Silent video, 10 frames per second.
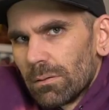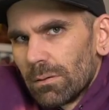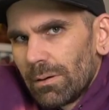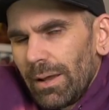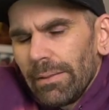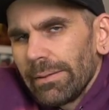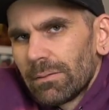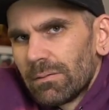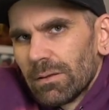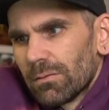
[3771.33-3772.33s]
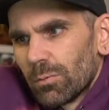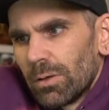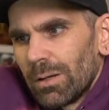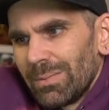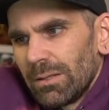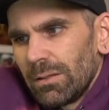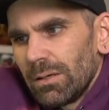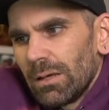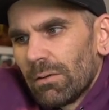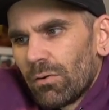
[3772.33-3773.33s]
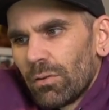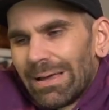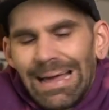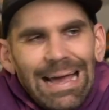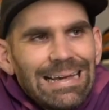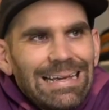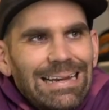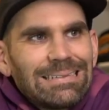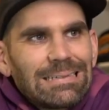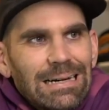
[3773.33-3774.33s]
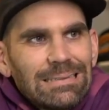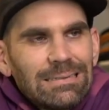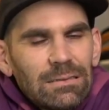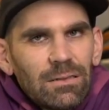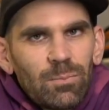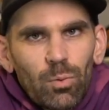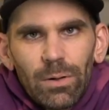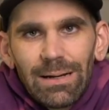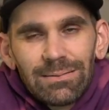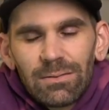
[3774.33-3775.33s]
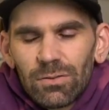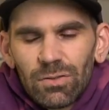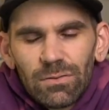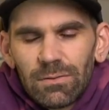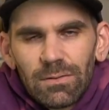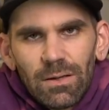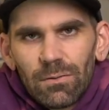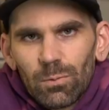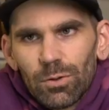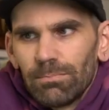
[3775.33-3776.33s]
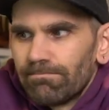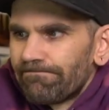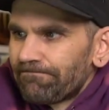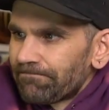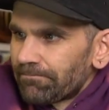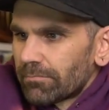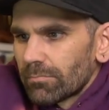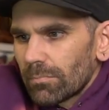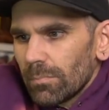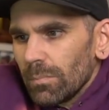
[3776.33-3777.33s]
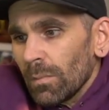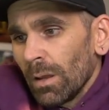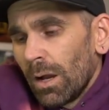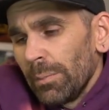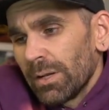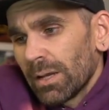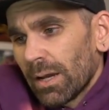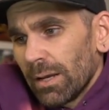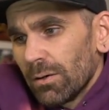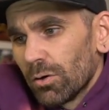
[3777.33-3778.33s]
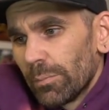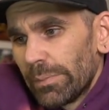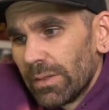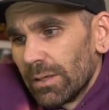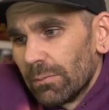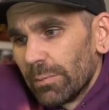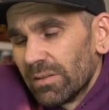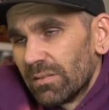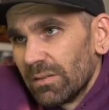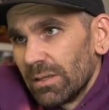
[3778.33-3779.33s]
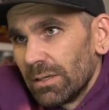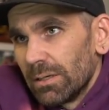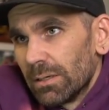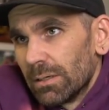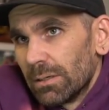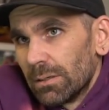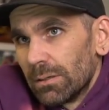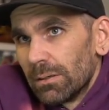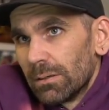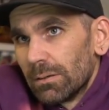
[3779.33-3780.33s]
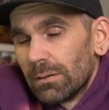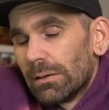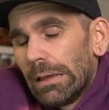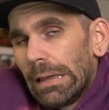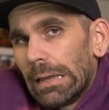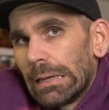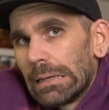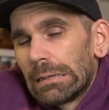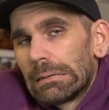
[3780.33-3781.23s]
like the CS1. I mean, I think out of all the high-end guns at this point, I'd still choose CS1. I mean, I kind of hope that we see a